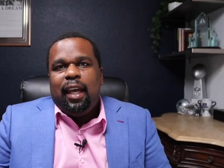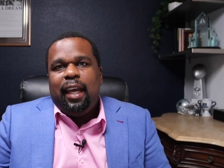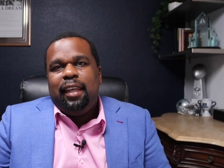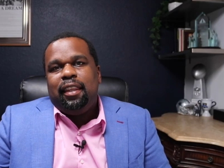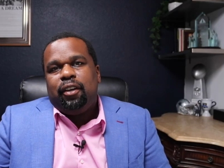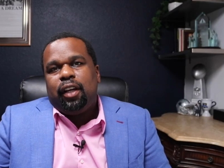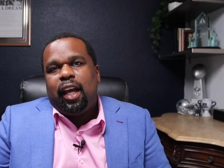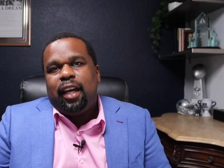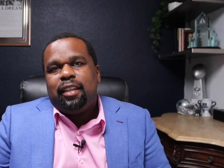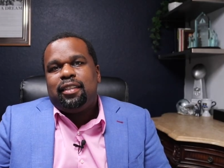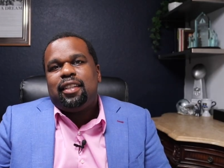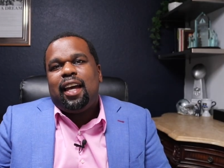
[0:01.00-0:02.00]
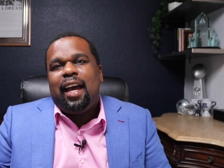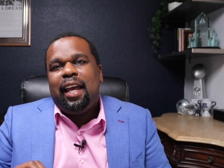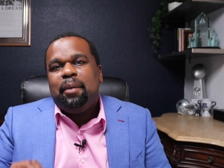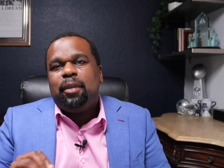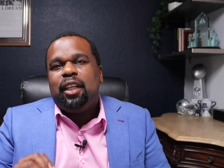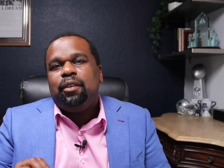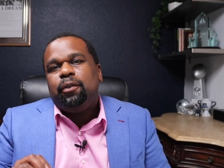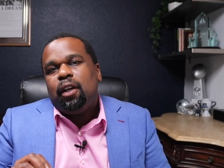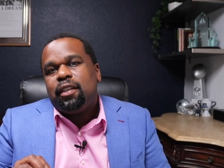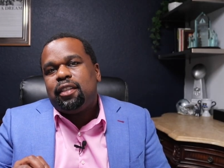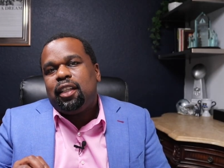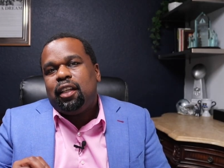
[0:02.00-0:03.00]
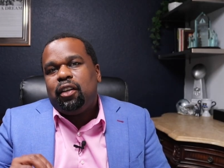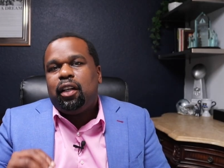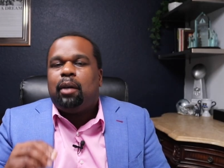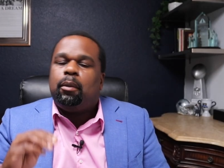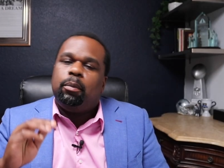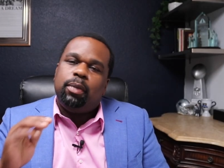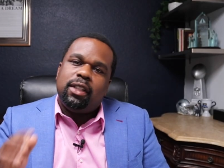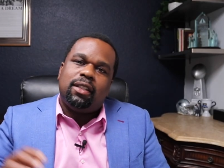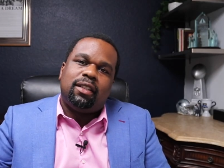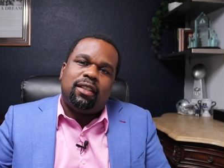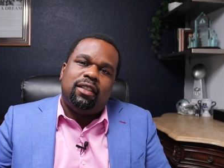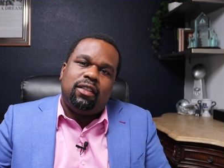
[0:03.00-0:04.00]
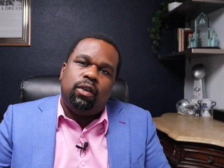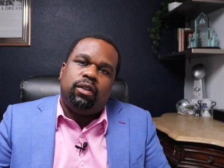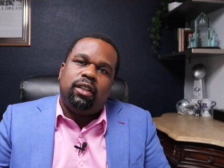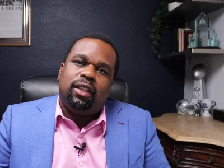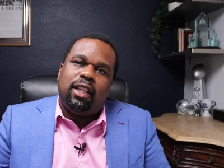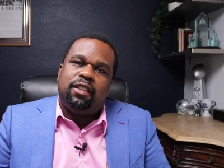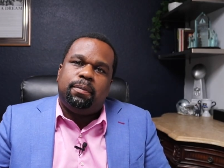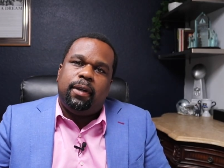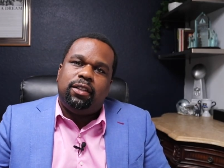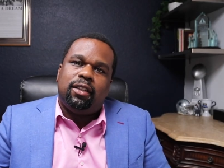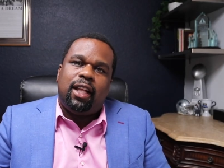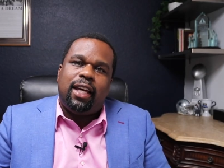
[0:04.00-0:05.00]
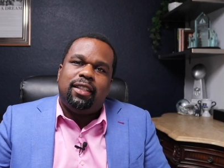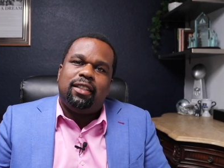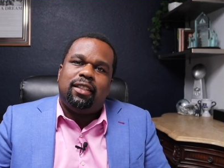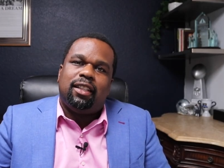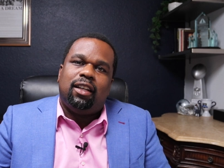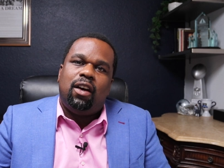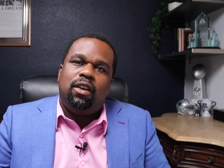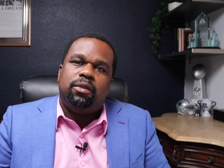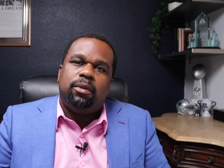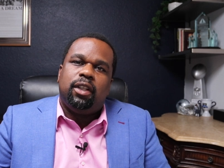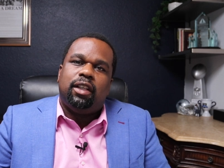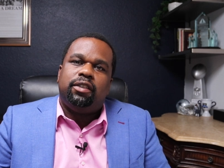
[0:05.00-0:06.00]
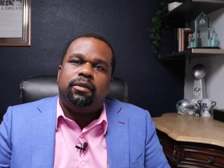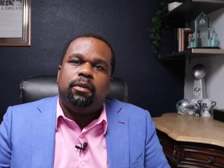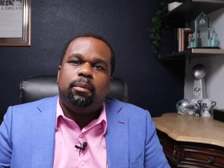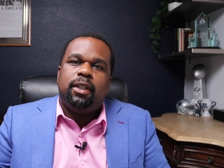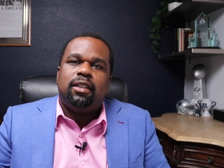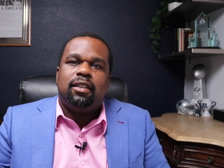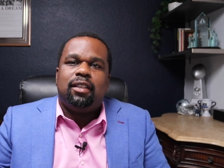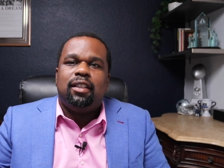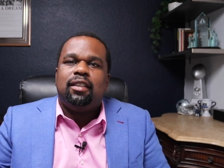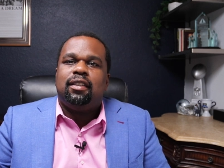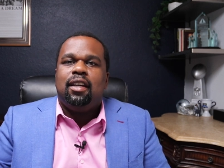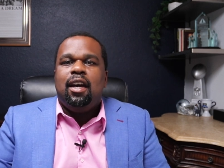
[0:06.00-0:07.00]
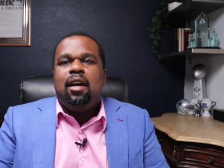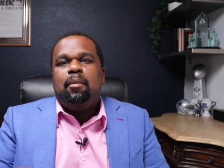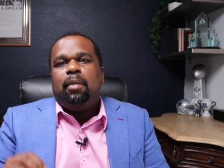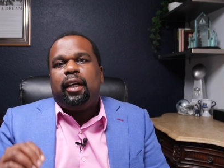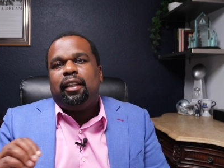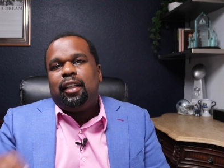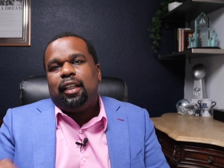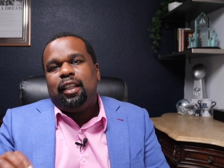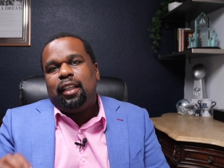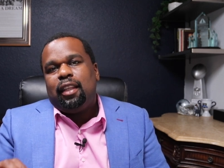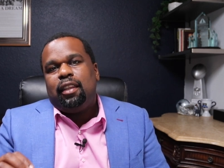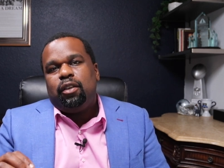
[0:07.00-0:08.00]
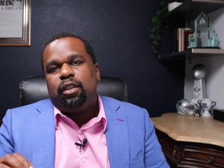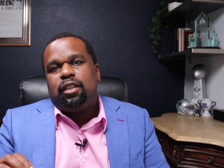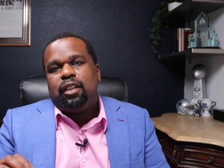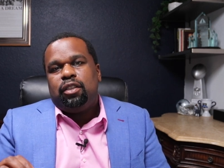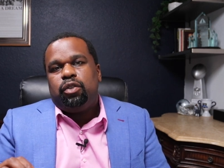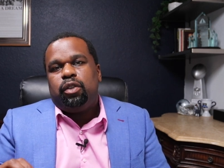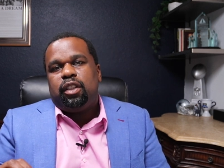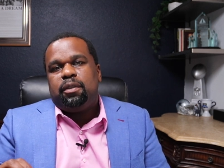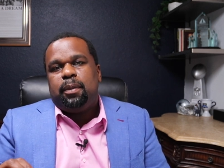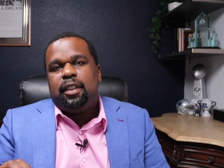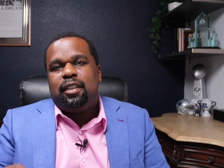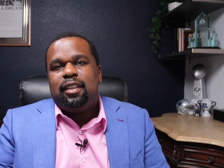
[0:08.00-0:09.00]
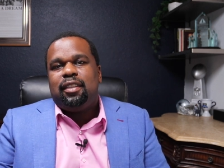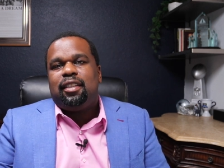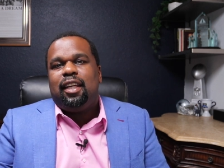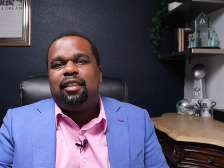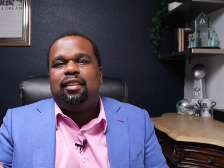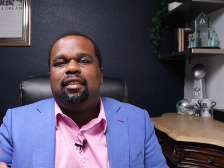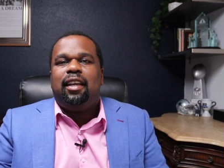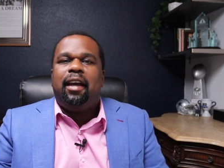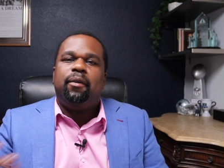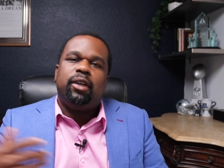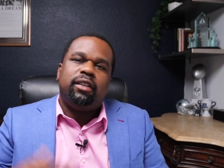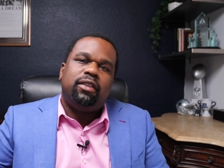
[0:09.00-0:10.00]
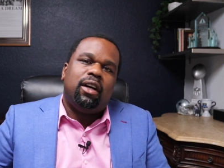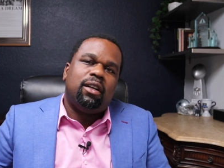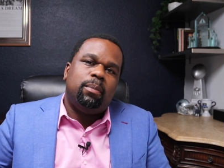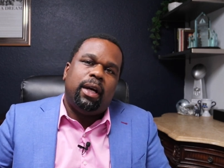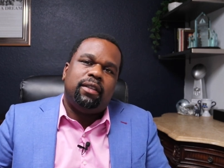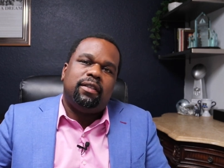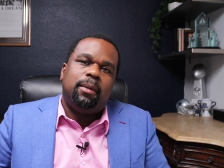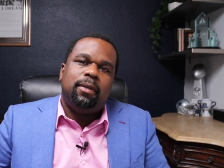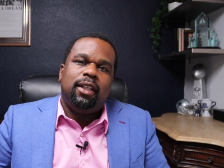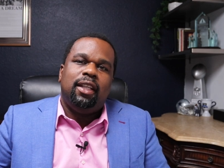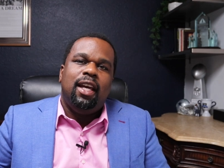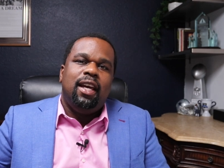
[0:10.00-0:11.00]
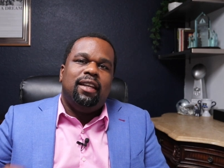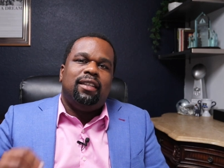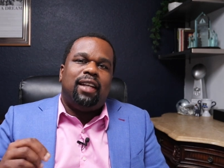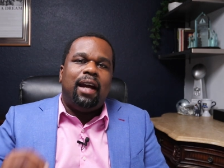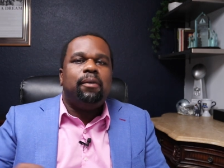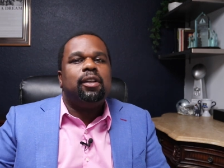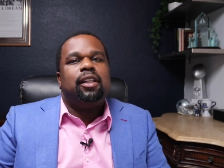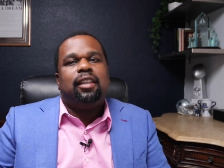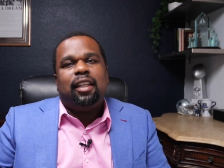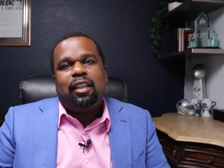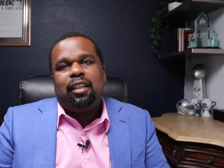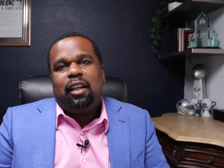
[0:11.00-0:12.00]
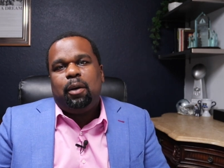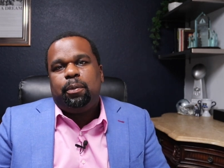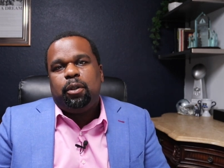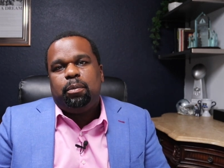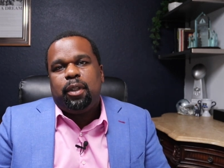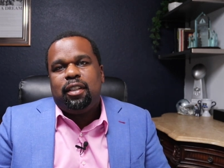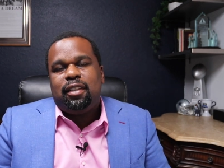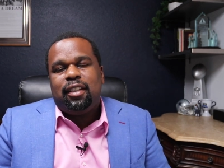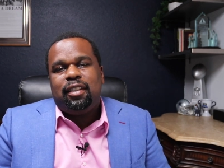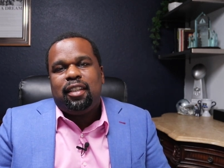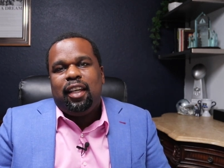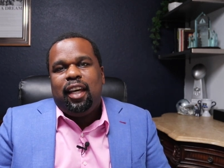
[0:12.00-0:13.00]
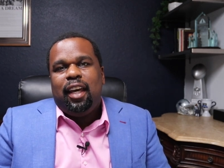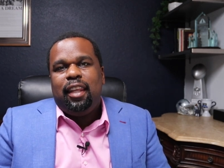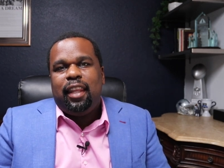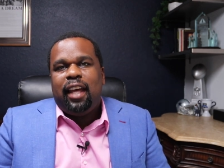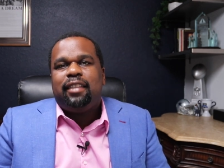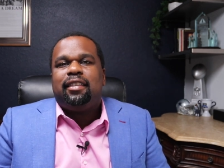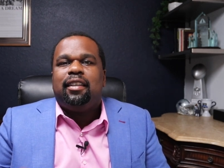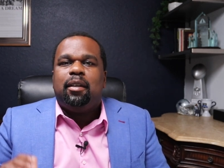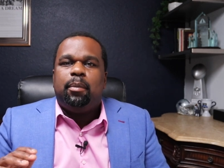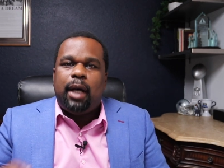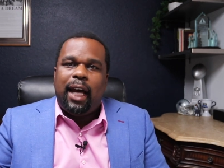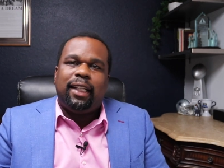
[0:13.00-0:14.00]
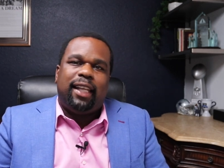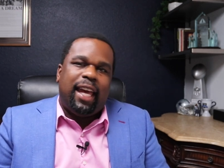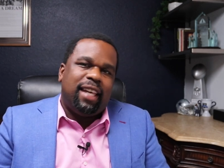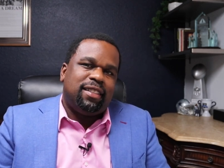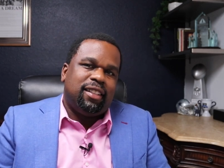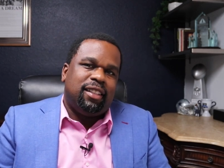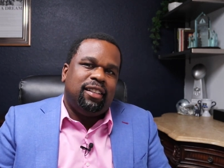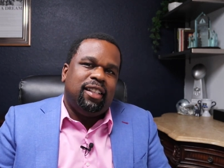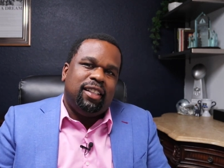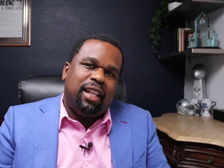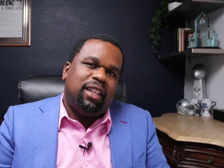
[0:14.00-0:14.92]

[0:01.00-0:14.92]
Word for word: Hey there guys, I am Ken Ross here I'm a business consultant that specializes in cost reduction for businesses by looking at their essential expenses and today I want to talk about something that I really think could help your business and that's podcasting.